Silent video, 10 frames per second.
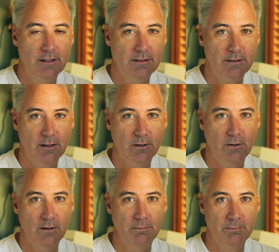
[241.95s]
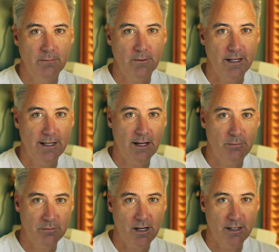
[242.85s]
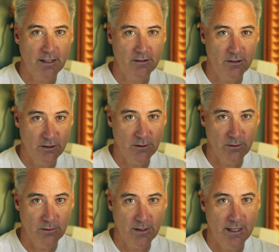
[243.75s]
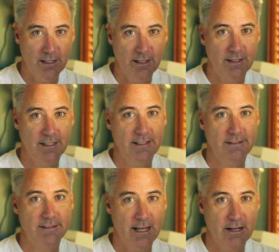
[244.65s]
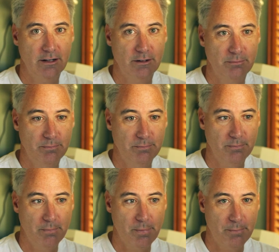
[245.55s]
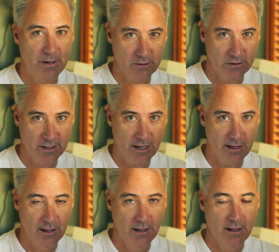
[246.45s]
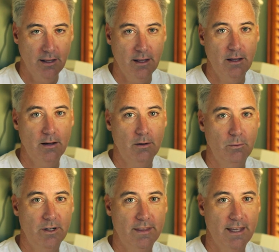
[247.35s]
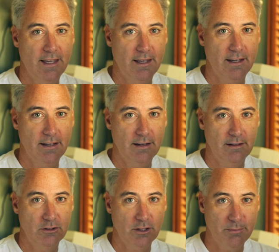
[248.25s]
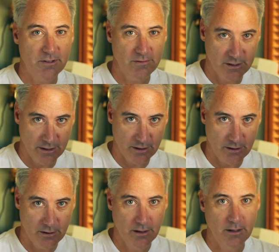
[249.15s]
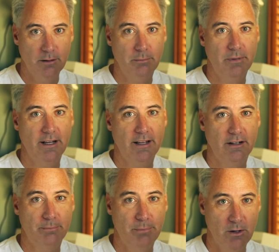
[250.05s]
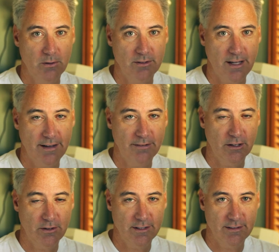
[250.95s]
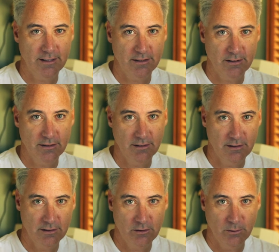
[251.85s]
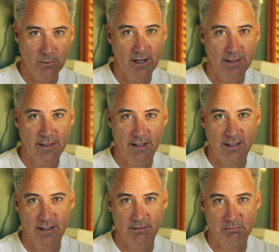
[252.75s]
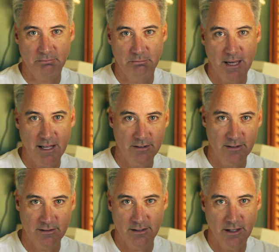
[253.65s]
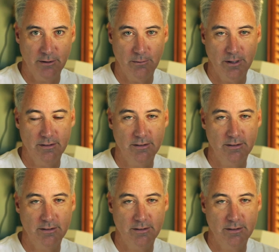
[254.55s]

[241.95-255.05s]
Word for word: So right now I'm talking to you in the standard picture style with a sharpness of zero, but on post I've increased it to where I think it matches the other one.